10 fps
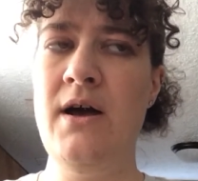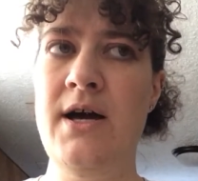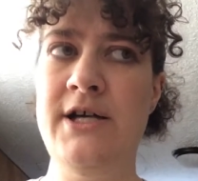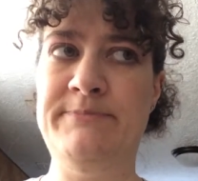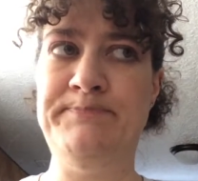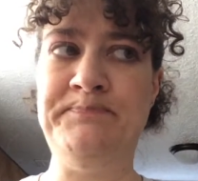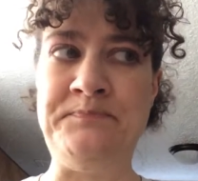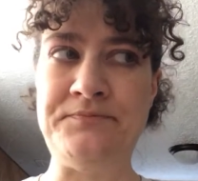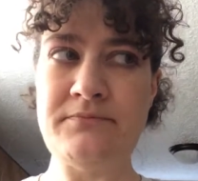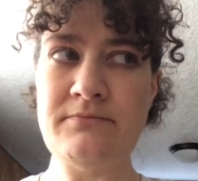
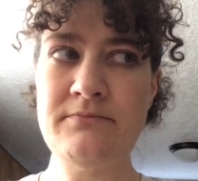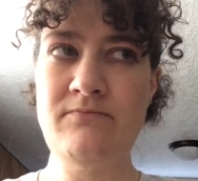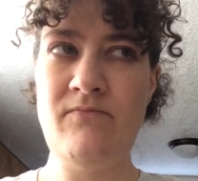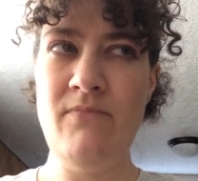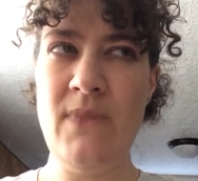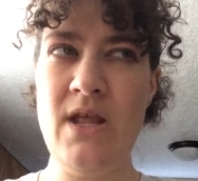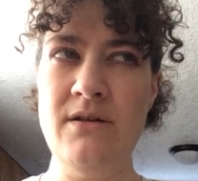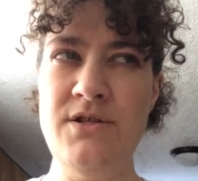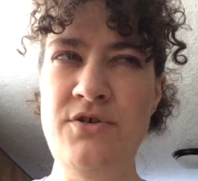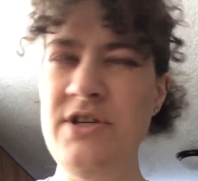
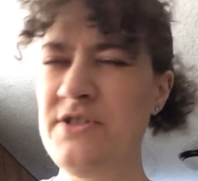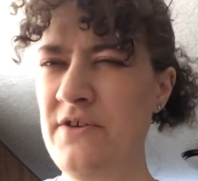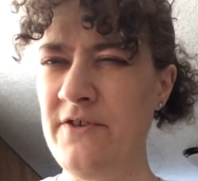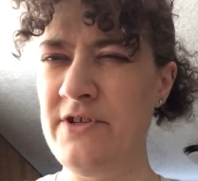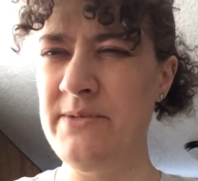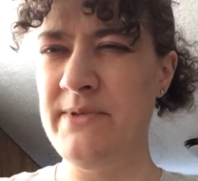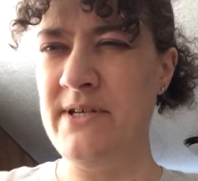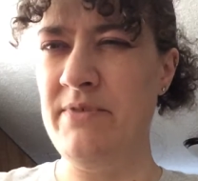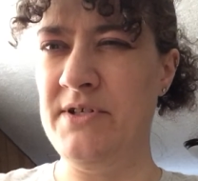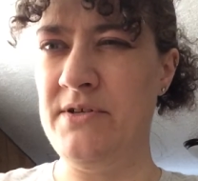2 years ago for Christmas,
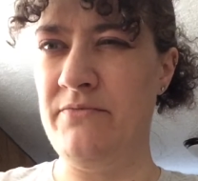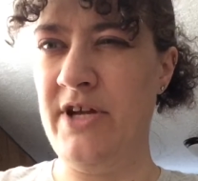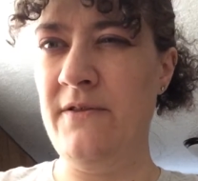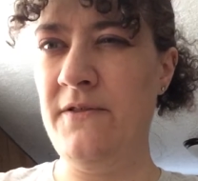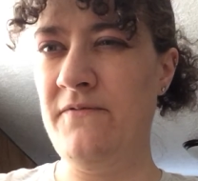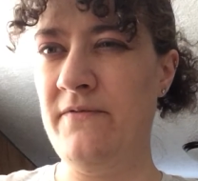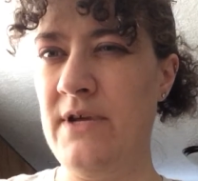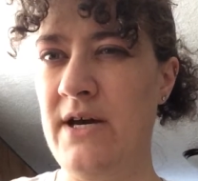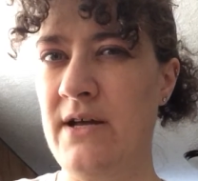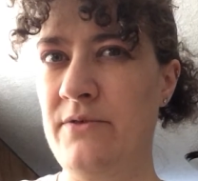I built a wreath,
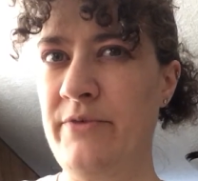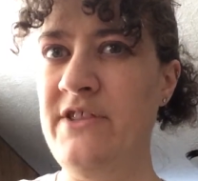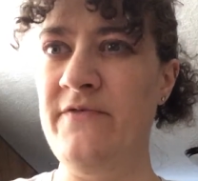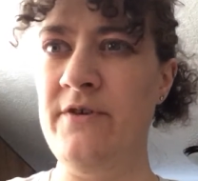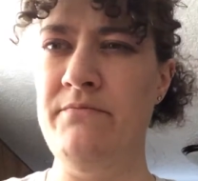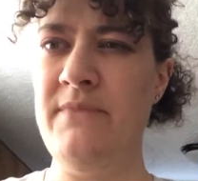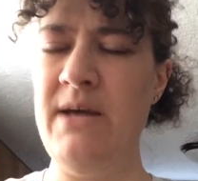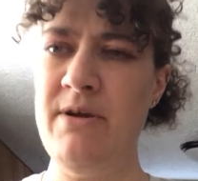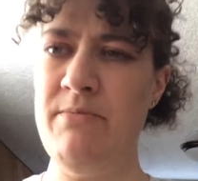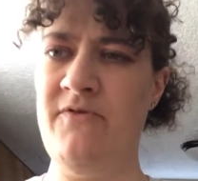the wreath from
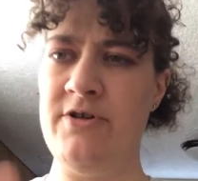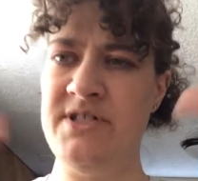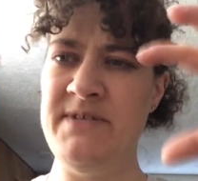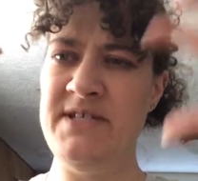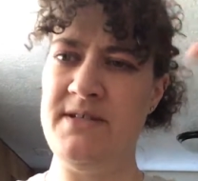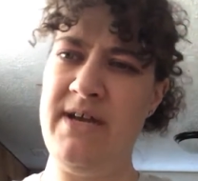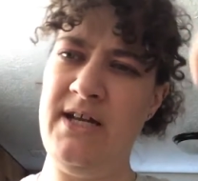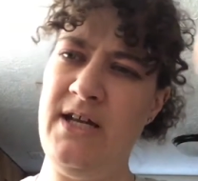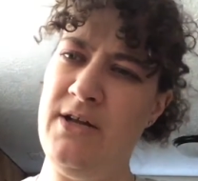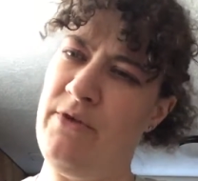Nightmare Before Christmas, the
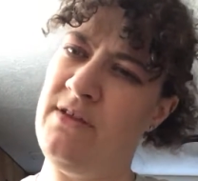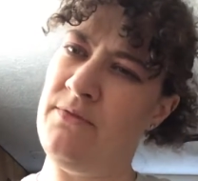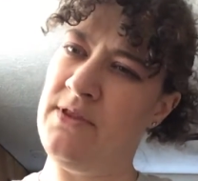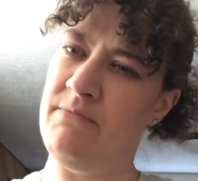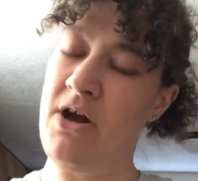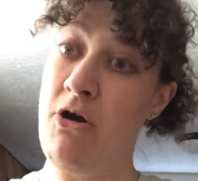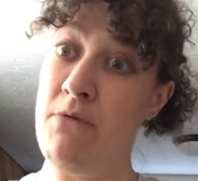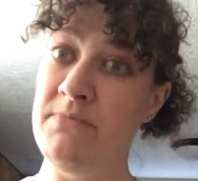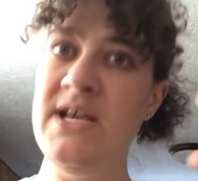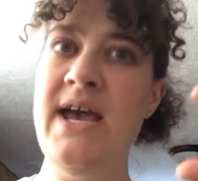man-eating wreath with the big
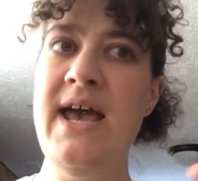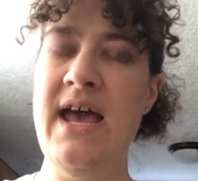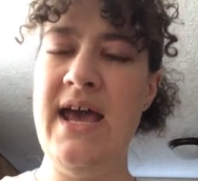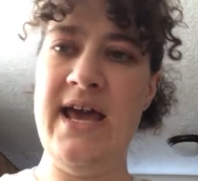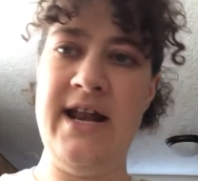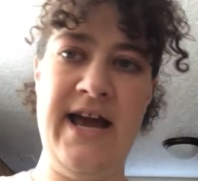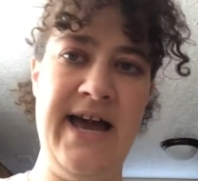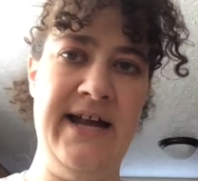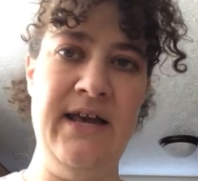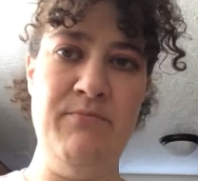arms. And I
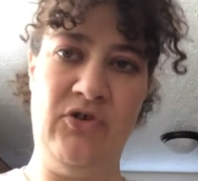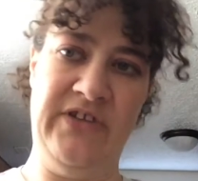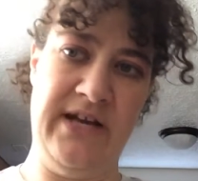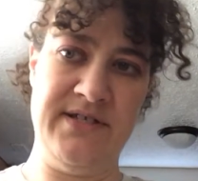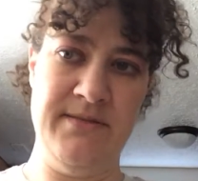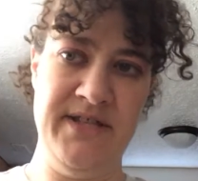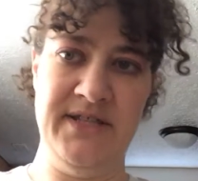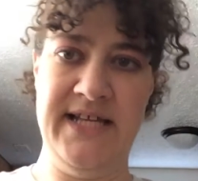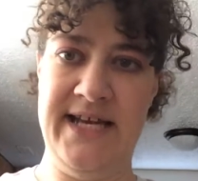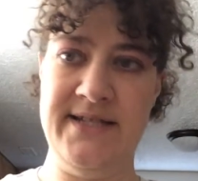had it pull down some of the
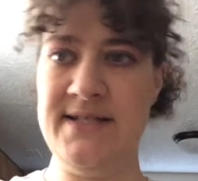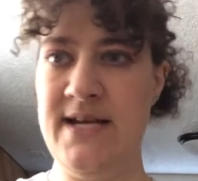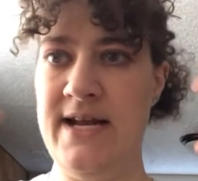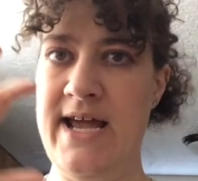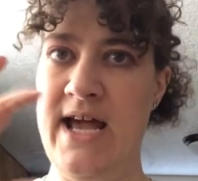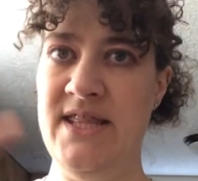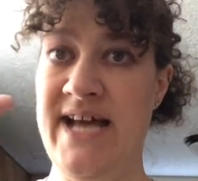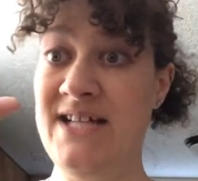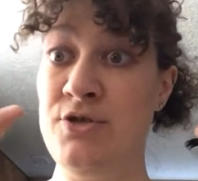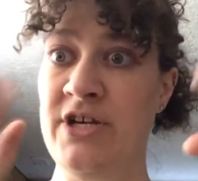lights, and I had
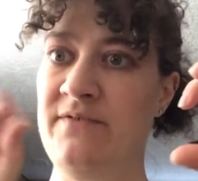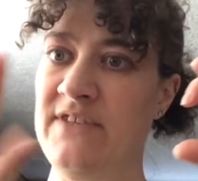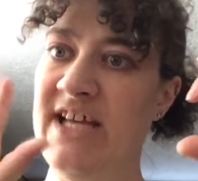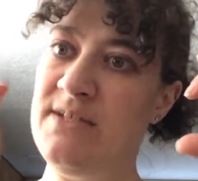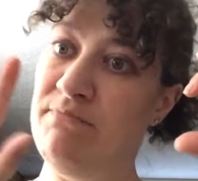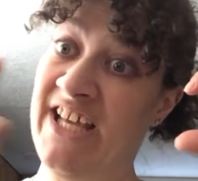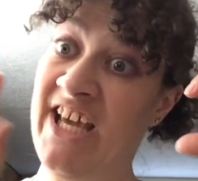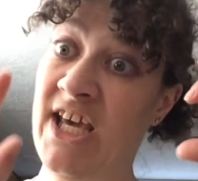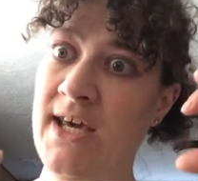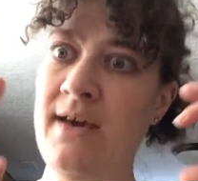that string of lights
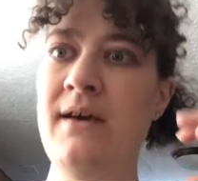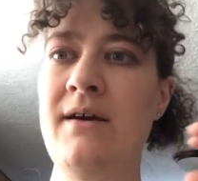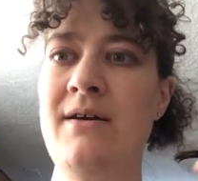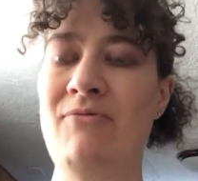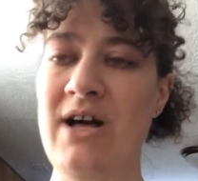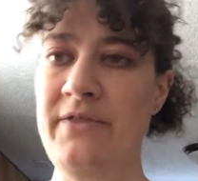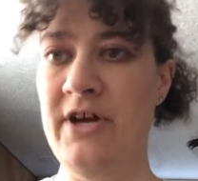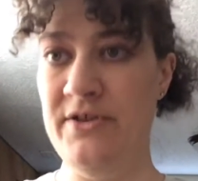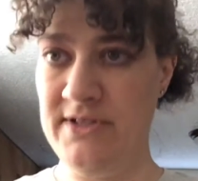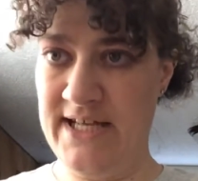blink while the
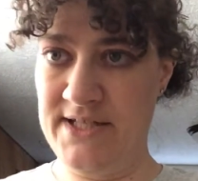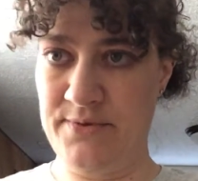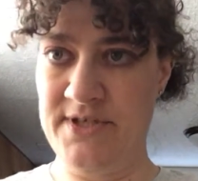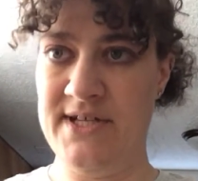other lights were